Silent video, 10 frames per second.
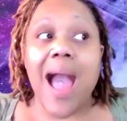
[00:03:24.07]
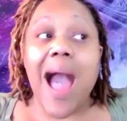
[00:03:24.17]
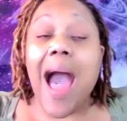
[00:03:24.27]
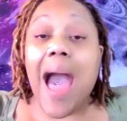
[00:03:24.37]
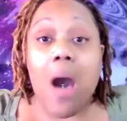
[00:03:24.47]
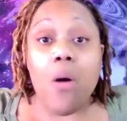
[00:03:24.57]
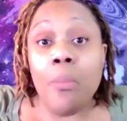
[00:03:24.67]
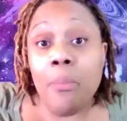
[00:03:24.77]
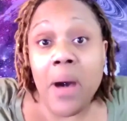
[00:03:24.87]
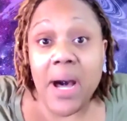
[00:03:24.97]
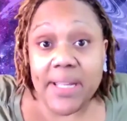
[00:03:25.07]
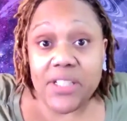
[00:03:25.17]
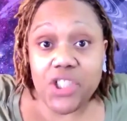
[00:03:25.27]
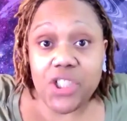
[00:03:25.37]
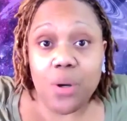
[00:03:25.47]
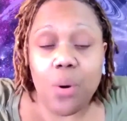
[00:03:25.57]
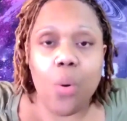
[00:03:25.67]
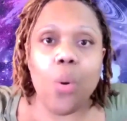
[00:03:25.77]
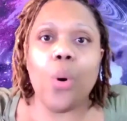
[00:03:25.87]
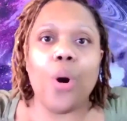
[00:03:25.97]
How much
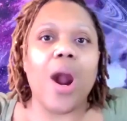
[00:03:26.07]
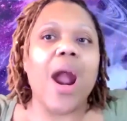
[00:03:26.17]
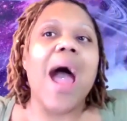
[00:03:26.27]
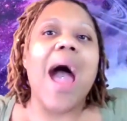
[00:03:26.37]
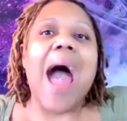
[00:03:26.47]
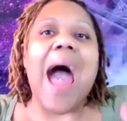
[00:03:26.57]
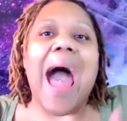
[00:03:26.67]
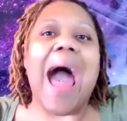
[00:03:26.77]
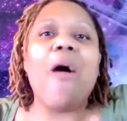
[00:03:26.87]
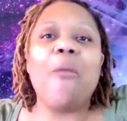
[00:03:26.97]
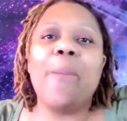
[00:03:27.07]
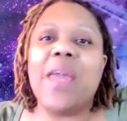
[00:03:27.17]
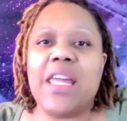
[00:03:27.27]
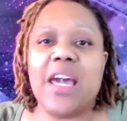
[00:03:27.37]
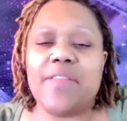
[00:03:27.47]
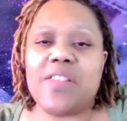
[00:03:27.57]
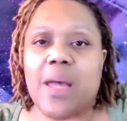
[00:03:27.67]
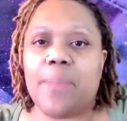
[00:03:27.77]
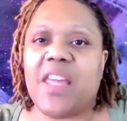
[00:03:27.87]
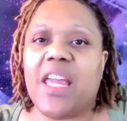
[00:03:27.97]
or how many of
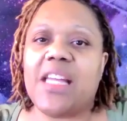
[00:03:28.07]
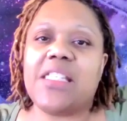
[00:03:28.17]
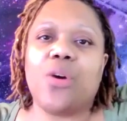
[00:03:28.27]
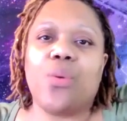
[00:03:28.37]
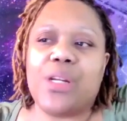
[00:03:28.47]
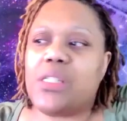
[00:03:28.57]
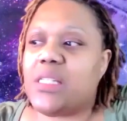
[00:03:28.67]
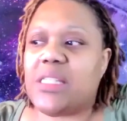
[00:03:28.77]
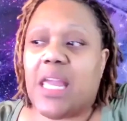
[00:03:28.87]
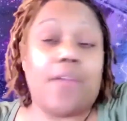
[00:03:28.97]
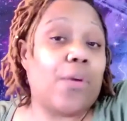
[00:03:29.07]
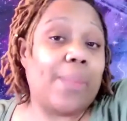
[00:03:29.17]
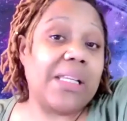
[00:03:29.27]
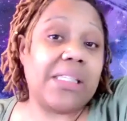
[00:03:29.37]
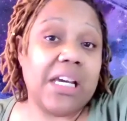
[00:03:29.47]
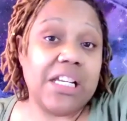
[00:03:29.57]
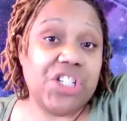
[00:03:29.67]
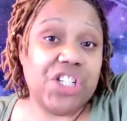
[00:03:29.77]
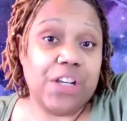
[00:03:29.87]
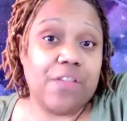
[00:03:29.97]
something is it going to take for me to
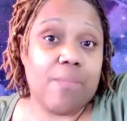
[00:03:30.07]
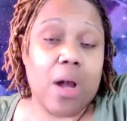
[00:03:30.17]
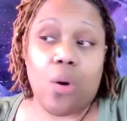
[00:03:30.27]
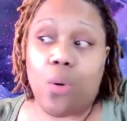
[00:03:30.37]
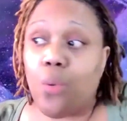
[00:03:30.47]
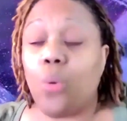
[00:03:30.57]
achieve my goal?